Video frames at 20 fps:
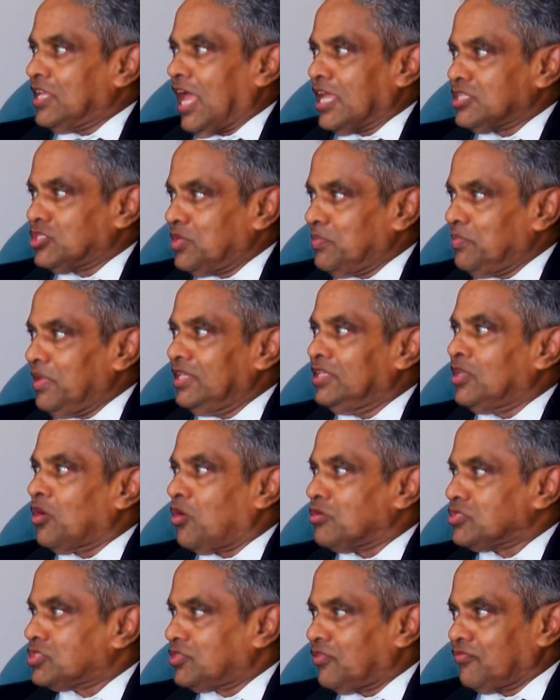has to meet the
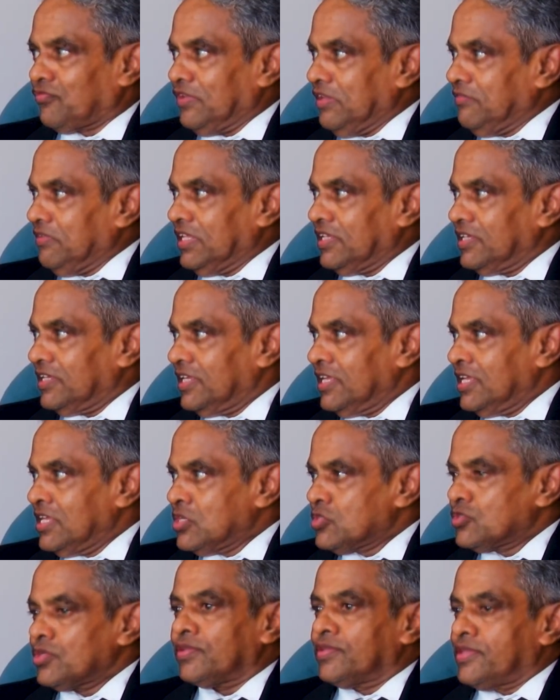cost of living.
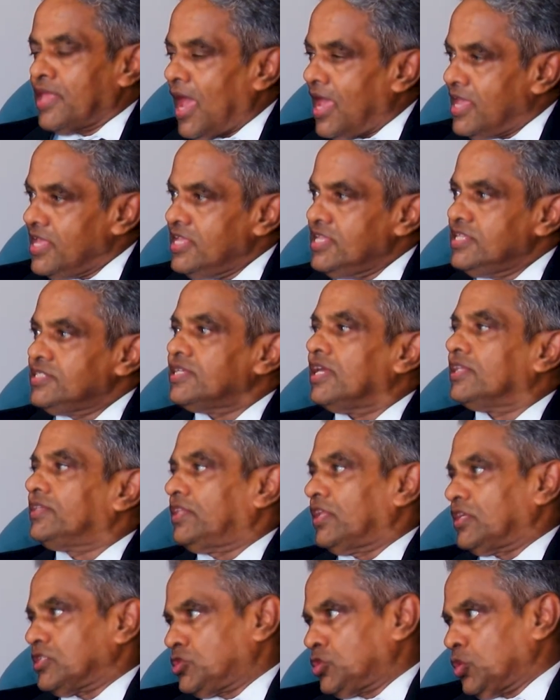So there is a
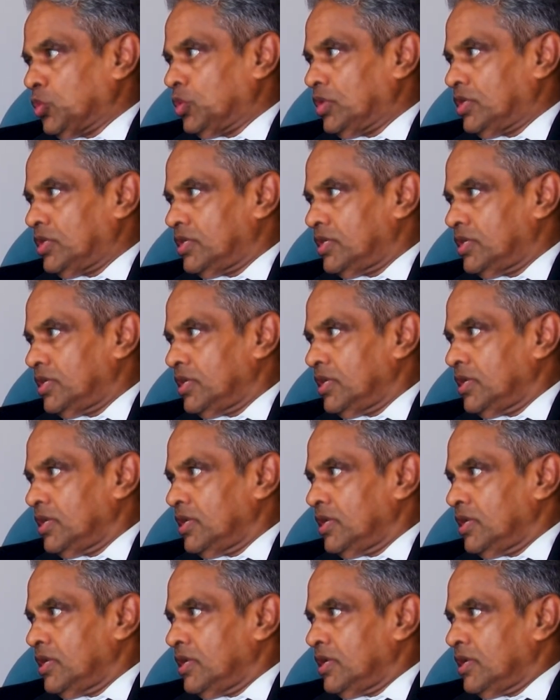threshold.
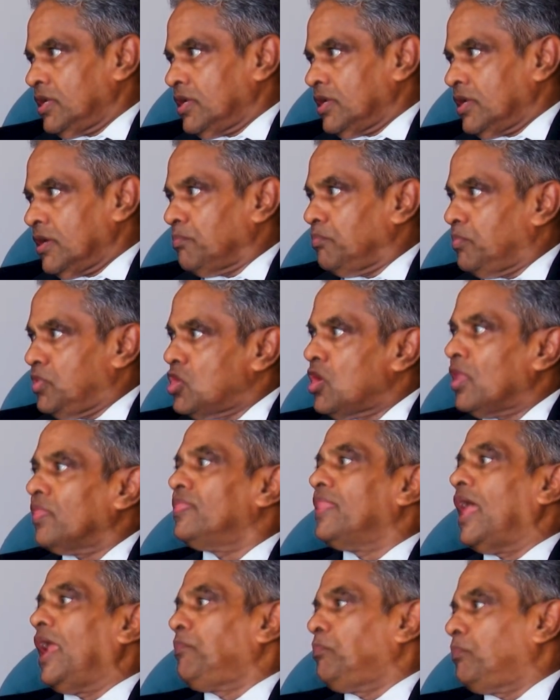Beyond
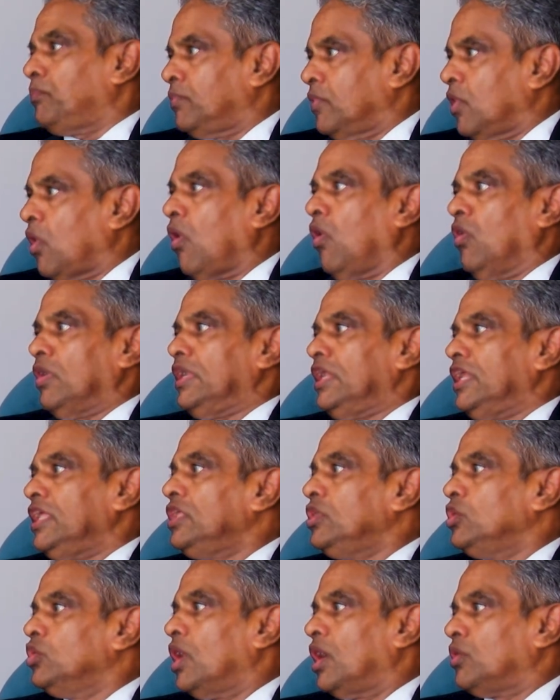that, only
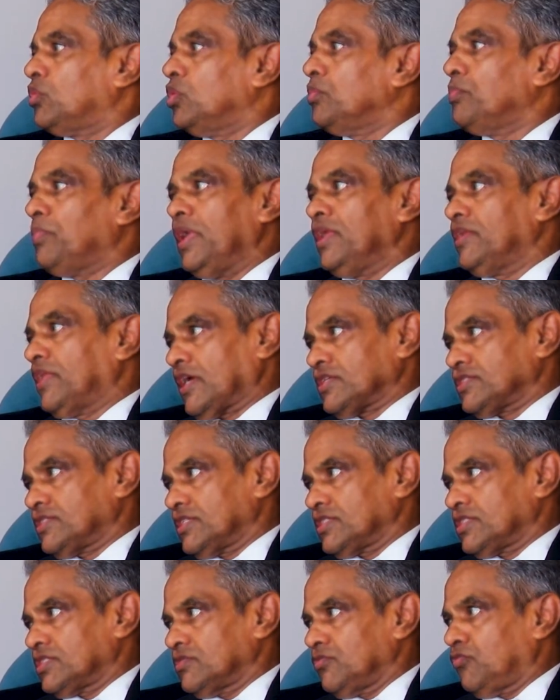you have to pay
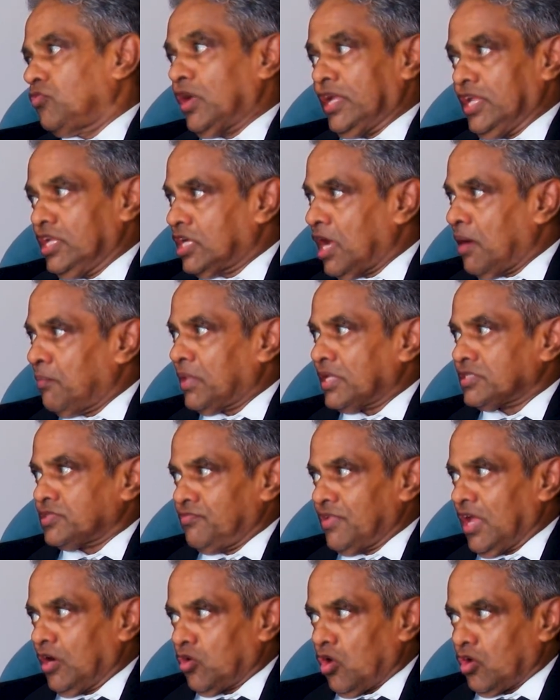taxes. For income tax,
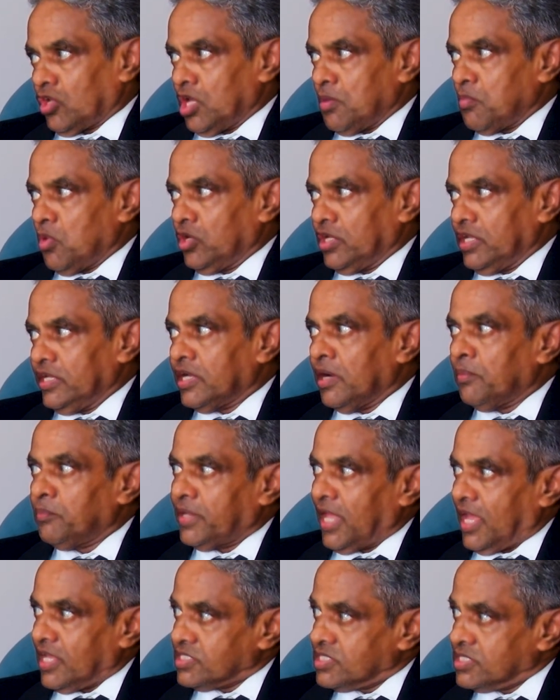we are talking about income
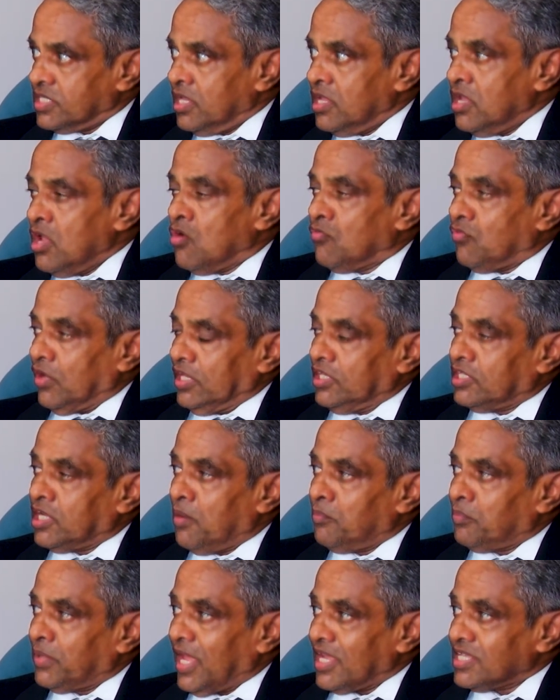tax. For
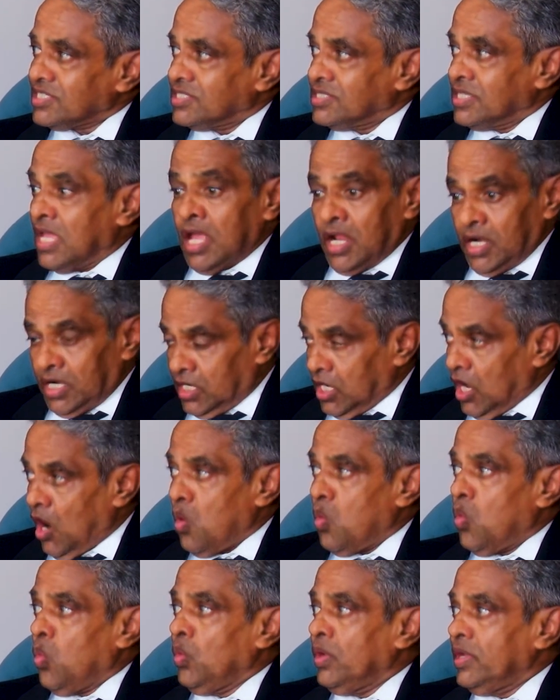income tax,
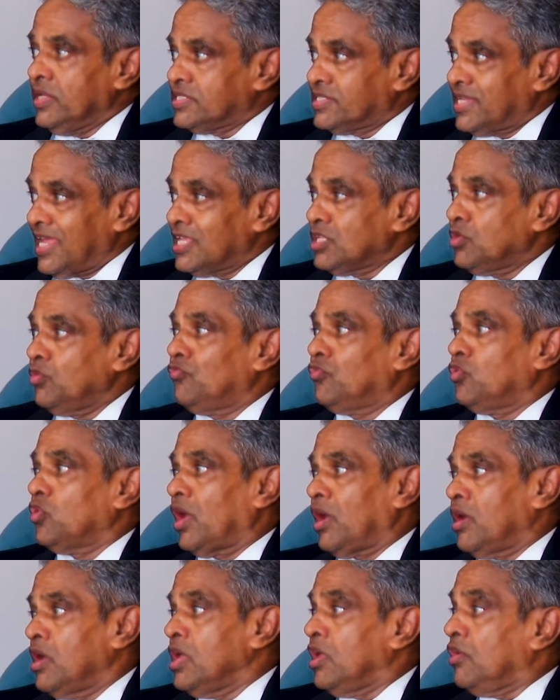now it's if
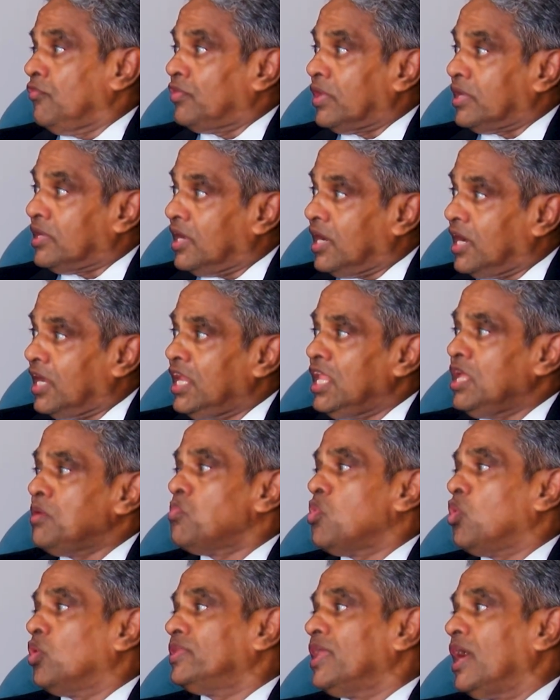you're earning
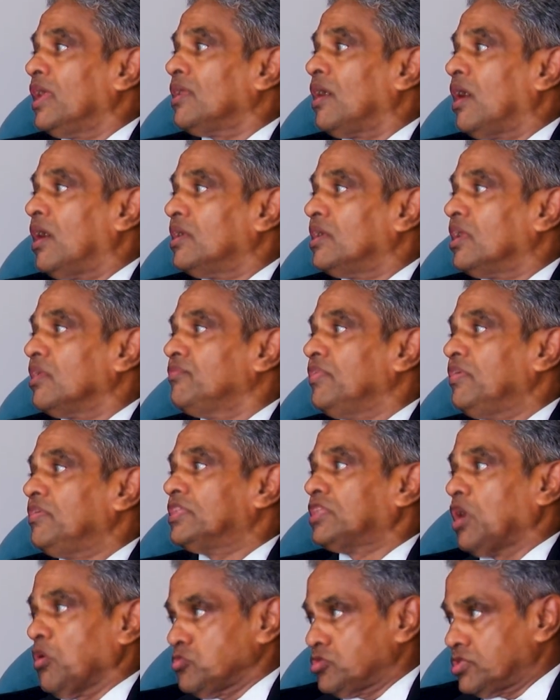more than
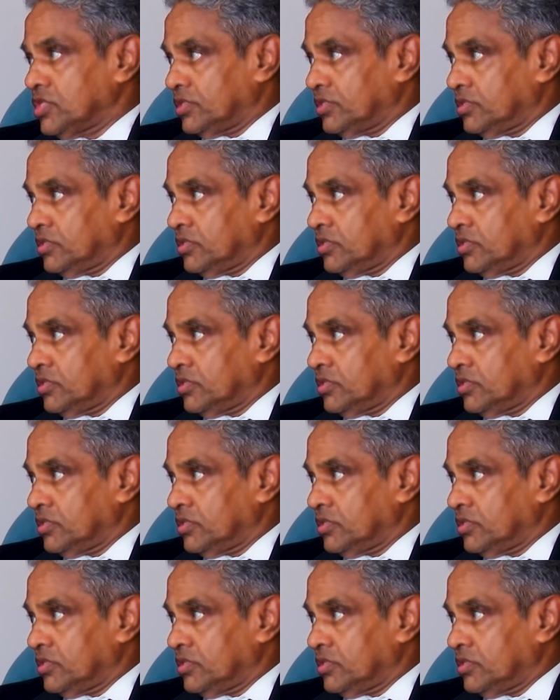150,000,